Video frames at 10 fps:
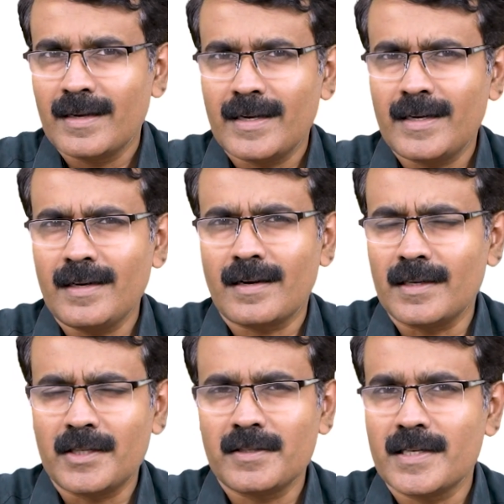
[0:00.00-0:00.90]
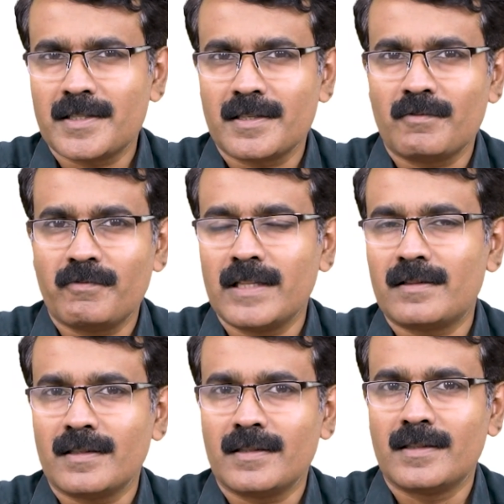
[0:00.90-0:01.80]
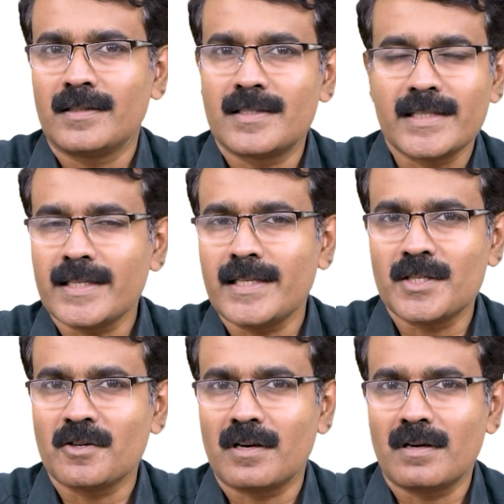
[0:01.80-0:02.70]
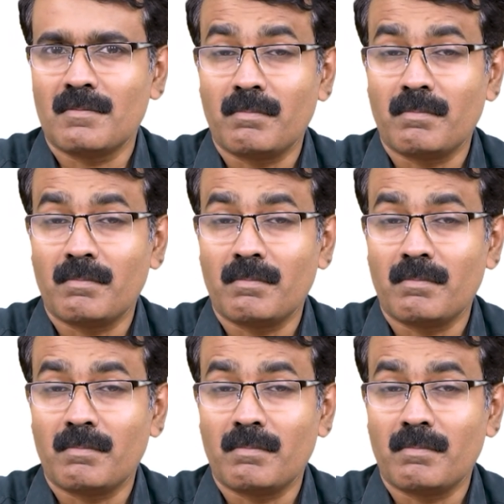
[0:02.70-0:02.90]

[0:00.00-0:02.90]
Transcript: In continuation with the series on